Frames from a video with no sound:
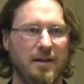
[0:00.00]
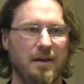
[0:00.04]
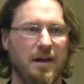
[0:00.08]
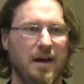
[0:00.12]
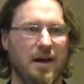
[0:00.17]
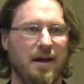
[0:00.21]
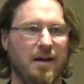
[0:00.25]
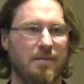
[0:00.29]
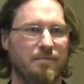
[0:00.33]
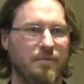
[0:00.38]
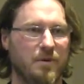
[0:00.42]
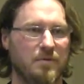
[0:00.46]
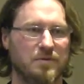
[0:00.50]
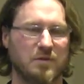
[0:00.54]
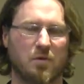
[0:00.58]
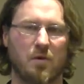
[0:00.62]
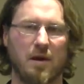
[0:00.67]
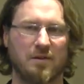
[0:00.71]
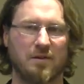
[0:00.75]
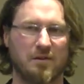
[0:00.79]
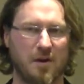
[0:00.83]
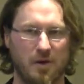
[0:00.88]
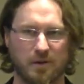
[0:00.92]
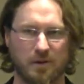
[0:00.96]
There was a
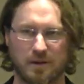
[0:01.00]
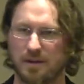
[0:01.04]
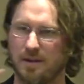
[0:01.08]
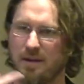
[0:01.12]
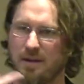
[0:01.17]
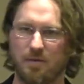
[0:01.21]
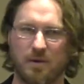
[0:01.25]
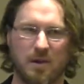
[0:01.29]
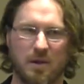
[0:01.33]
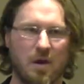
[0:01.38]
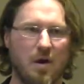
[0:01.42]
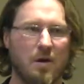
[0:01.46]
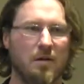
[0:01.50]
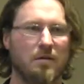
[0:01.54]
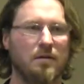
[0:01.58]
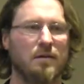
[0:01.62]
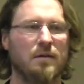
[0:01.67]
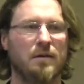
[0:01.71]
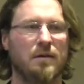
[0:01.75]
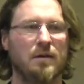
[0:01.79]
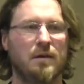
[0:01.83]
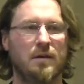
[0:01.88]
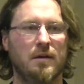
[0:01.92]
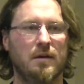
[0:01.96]
great talk at KiwiCon
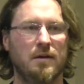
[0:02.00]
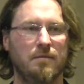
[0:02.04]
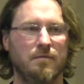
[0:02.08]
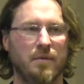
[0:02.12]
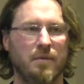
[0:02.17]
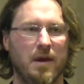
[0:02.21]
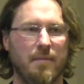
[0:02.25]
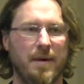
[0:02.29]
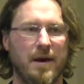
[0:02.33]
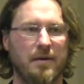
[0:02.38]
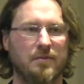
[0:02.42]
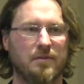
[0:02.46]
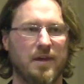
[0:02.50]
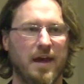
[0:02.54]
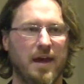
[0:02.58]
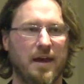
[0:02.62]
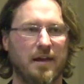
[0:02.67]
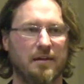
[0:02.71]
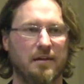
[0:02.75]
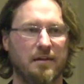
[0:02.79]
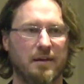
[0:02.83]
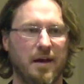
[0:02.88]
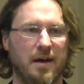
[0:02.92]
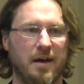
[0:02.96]
about
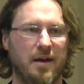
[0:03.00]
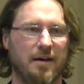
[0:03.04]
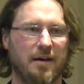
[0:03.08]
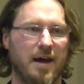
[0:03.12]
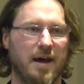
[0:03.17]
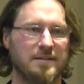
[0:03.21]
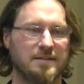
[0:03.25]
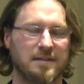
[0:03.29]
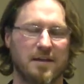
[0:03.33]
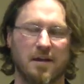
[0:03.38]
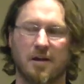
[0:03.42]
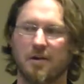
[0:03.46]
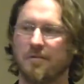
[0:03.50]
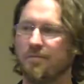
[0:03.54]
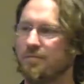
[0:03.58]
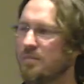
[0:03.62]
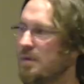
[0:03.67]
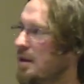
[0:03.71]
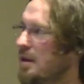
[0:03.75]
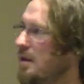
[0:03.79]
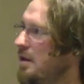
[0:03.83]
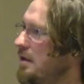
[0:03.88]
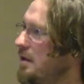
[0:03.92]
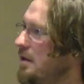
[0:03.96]
that last year.
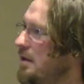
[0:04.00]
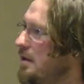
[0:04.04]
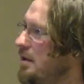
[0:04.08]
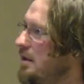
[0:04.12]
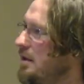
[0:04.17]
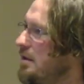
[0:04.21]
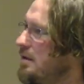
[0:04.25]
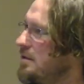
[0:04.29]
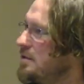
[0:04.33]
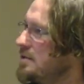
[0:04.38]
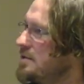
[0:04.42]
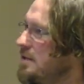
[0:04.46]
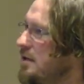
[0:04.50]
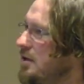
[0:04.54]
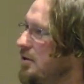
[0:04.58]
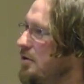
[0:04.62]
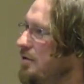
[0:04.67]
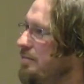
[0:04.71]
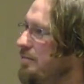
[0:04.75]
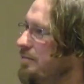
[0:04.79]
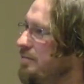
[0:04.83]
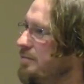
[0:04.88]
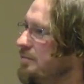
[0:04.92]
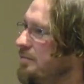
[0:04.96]

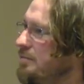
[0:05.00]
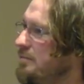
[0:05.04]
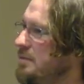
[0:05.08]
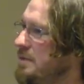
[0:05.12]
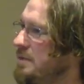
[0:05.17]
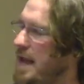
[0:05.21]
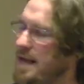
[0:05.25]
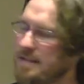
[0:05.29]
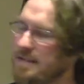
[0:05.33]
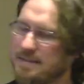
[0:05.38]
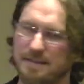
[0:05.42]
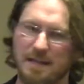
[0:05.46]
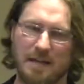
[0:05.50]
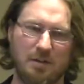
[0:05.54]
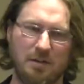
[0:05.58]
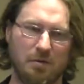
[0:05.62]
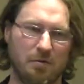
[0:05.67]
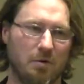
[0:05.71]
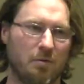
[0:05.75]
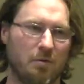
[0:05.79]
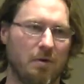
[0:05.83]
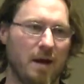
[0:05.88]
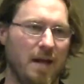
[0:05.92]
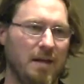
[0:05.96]
So yes, they do
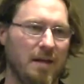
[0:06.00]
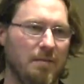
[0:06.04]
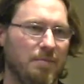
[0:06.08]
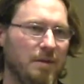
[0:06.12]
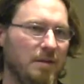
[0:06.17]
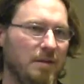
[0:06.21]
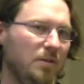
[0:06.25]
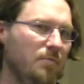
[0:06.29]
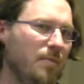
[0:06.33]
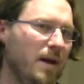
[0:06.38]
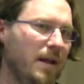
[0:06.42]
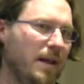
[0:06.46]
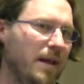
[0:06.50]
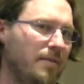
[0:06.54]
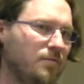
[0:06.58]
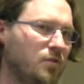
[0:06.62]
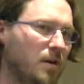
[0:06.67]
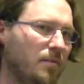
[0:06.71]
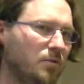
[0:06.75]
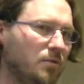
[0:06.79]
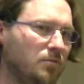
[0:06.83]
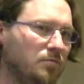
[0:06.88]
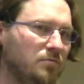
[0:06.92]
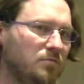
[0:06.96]
it right, but you might have
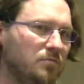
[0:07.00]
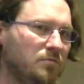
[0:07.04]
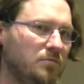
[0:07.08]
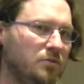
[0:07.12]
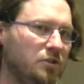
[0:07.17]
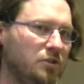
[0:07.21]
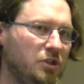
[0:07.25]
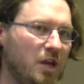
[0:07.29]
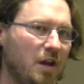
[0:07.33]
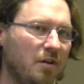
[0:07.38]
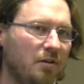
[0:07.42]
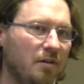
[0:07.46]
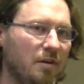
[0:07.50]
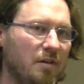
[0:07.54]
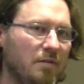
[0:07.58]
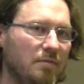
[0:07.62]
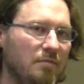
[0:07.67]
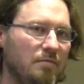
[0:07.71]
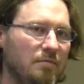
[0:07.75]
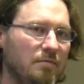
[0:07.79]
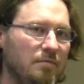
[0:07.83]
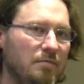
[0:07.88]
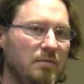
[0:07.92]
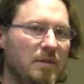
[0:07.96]
trouble
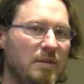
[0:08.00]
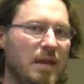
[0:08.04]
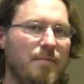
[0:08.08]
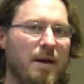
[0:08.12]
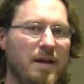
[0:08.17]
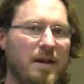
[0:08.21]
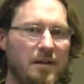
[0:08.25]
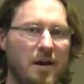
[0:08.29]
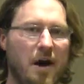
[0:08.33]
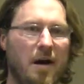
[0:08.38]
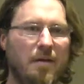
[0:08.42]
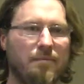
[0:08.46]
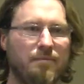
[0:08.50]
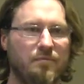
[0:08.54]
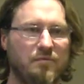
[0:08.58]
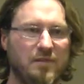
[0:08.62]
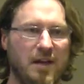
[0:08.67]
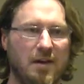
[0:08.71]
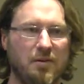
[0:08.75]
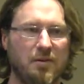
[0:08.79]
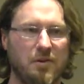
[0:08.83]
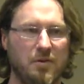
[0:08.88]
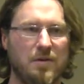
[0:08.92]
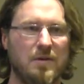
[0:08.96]
sharing. They might not
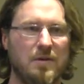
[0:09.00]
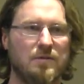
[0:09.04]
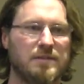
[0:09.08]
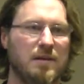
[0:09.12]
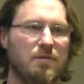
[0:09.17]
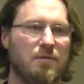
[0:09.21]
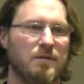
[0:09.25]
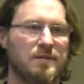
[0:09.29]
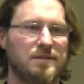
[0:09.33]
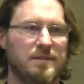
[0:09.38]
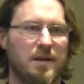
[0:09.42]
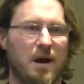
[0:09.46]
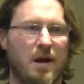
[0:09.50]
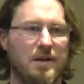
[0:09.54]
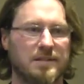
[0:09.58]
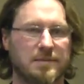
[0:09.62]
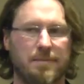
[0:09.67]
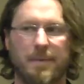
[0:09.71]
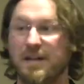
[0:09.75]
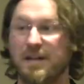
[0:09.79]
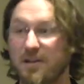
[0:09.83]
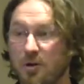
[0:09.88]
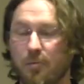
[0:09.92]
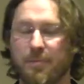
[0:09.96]
tell you their secret sauce,
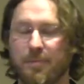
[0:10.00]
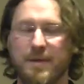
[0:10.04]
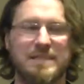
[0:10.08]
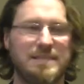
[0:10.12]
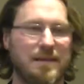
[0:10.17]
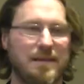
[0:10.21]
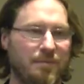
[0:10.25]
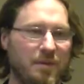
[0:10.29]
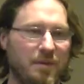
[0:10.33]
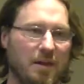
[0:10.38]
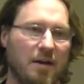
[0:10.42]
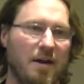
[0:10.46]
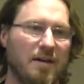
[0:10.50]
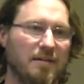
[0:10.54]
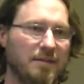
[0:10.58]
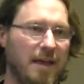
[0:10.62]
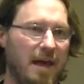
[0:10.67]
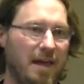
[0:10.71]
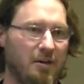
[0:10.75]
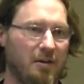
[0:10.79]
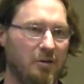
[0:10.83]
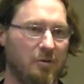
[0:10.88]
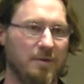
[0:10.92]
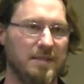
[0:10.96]
but it'll be something like
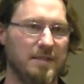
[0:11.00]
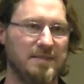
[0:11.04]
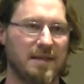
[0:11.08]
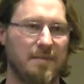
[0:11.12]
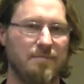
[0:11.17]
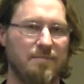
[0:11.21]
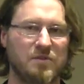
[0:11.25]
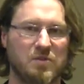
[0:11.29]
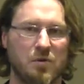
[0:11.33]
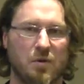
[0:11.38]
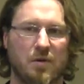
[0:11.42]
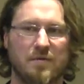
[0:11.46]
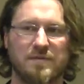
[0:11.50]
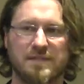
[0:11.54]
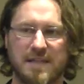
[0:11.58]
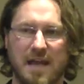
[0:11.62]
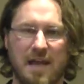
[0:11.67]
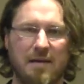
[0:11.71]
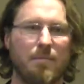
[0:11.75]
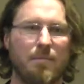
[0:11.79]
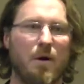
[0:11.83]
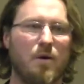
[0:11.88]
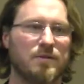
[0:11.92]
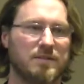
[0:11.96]
that. It'll be some sort of
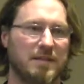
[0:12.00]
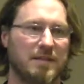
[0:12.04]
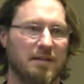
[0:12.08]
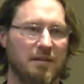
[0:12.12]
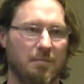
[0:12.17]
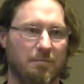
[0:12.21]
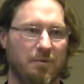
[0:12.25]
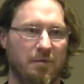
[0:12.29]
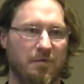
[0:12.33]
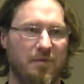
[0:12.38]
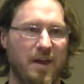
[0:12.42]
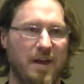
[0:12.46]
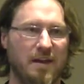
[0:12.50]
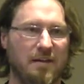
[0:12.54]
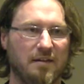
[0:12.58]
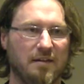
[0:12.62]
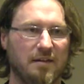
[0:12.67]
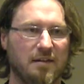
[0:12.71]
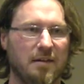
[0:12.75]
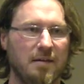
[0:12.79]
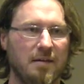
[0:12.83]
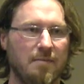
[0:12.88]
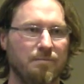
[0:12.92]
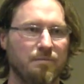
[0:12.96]
sandboxing to prevent
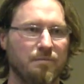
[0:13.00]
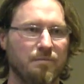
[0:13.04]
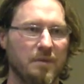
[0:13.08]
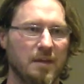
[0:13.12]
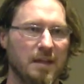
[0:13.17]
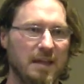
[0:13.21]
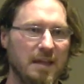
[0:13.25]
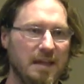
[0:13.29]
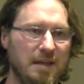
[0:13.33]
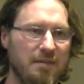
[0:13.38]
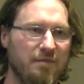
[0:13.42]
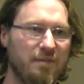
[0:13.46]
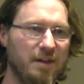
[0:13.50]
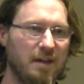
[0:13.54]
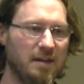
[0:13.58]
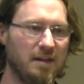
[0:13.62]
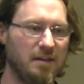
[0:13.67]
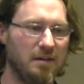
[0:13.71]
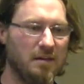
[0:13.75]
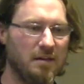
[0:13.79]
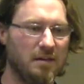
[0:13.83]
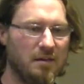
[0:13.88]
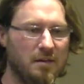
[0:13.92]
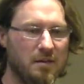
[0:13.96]

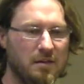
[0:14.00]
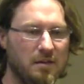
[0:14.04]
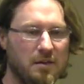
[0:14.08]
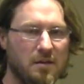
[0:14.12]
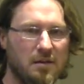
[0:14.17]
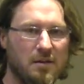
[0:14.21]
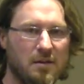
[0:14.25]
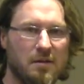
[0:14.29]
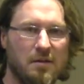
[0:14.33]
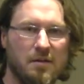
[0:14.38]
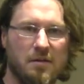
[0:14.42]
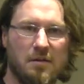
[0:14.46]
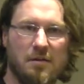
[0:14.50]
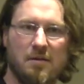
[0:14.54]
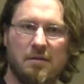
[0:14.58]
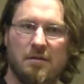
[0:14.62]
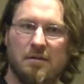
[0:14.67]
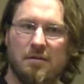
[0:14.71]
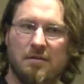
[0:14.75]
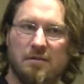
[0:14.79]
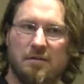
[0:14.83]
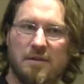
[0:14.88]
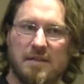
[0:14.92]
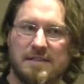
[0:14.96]
even
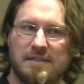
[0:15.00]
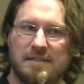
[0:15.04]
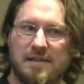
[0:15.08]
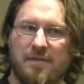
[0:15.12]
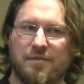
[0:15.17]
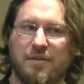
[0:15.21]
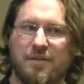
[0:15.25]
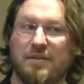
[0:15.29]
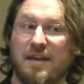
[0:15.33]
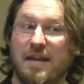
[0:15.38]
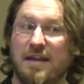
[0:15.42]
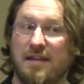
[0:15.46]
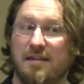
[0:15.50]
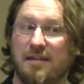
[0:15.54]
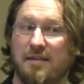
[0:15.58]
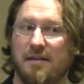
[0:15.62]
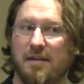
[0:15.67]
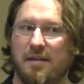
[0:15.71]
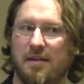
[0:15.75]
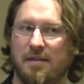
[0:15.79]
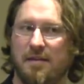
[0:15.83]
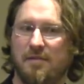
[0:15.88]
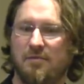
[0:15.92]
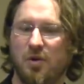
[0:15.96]
the stuff that they
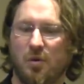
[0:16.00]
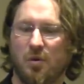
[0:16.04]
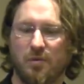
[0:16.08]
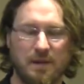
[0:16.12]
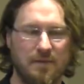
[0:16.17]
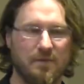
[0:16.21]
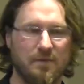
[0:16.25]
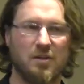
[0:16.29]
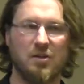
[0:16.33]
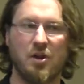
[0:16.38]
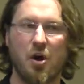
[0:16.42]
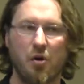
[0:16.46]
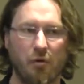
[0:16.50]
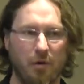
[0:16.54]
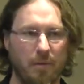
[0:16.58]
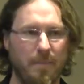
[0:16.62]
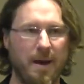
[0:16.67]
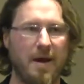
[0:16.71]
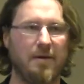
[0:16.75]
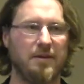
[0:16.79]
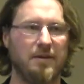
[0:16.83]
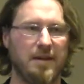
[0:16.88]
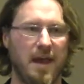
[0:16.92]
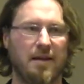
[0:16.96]
don't even know
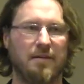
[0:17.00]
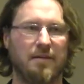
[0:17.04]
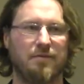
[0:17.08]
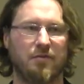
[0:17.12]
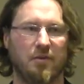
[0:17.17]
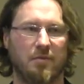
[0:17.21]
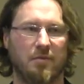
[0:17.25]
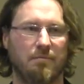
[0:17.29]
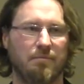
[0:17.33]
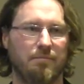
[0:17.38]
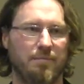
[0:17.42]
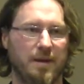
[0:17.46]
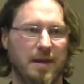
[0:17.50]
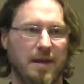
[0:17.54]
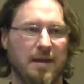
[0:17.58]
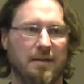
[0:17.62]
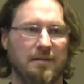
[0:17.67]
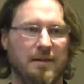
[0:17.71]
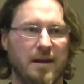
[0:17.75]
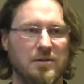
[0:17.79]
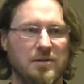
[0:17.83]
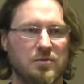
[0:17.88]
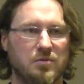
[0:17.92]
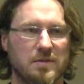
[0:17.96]
about yet from being
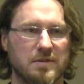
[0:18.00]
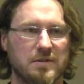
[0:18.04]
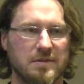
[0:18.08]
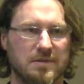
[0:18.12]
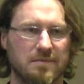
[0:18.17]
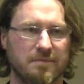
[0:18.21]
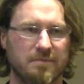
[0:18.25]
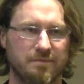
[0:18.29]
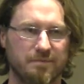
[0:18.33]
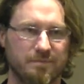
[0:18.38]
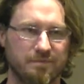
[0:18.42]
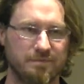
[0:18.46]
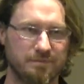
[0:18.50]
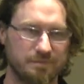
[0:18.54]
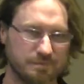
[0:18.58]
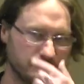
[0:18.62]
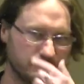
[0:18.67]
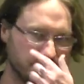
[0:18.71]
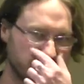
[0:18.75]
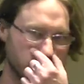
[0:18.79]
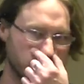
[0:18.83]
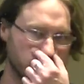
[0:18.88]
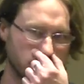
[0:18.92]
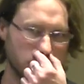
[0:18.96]
dangerous.
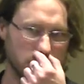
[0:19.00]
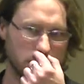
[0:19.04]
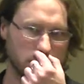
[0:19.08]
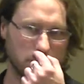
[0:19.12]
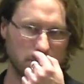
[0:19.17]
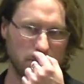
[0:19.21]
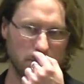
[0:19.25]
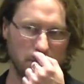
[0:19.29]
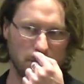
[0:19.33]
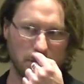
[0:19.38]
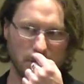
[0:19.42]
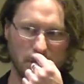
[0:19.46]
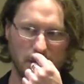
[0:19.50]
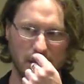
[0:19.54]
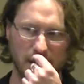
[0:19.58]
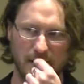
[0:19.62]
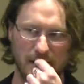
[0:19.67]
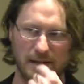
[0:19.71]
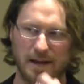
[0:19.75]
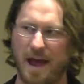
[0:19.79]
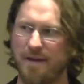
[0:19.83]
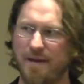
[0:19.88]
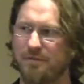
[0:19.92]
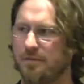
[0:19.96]

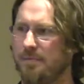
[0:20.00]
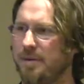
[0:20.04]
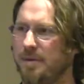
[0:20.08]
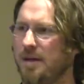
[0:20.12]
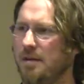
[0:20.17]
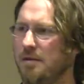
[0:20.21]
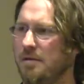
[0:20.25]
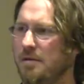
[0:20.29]
It'd have to be.